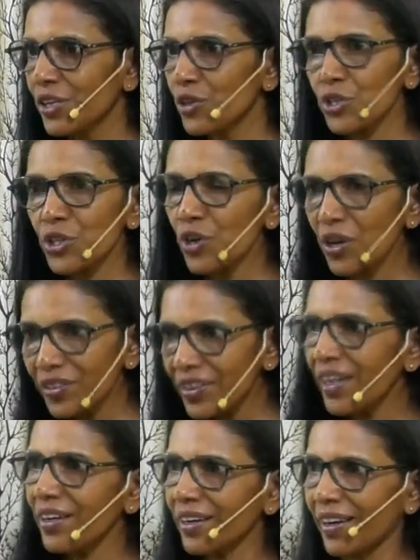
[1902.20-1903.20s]
You should not
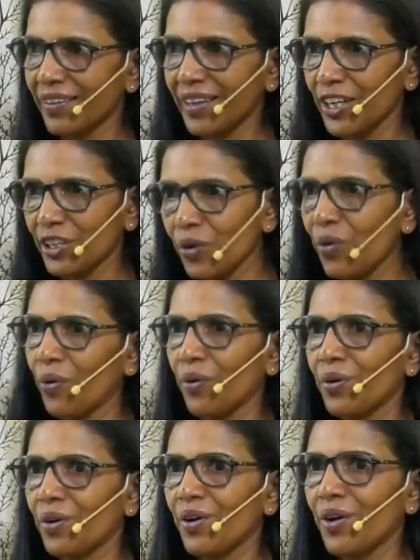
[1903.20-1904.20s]
think like that. No,
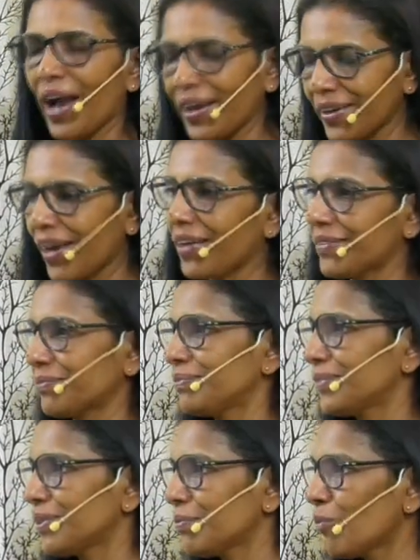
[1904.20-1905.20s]
I can.
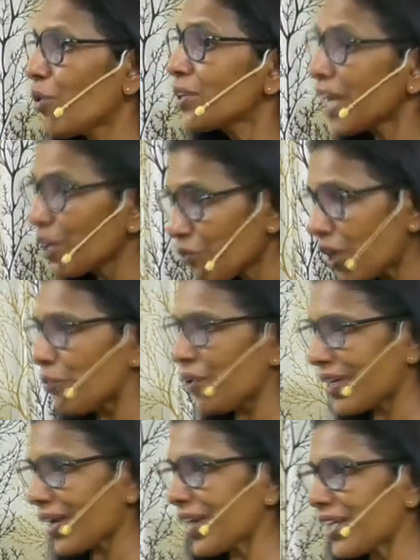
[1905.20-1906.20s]
More than what
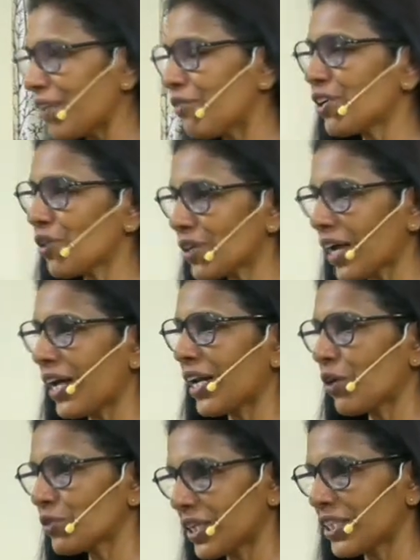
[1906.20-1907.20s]
we can, He will not
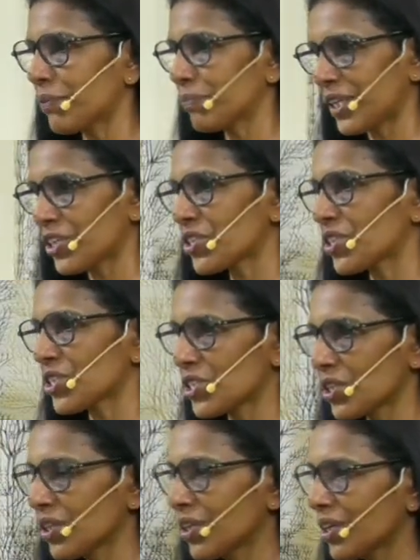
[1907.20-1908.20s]
allow the
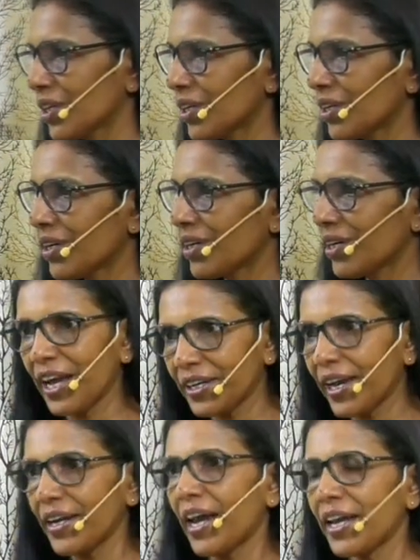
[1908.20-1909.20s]
temptations. I
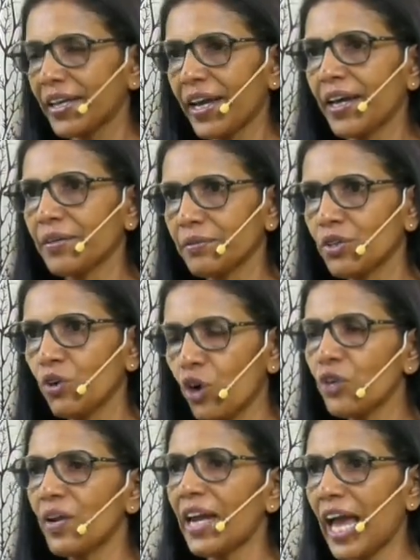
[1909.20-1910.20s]
can.
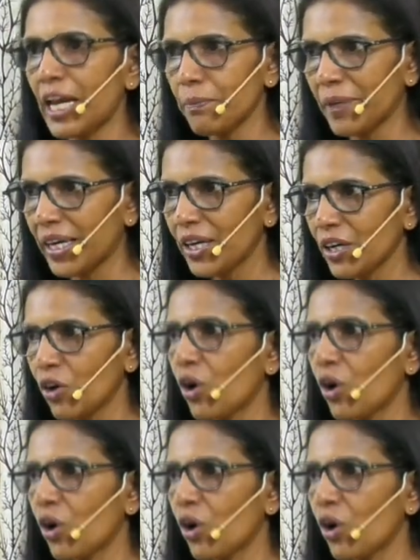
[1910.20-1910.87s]
God will help me.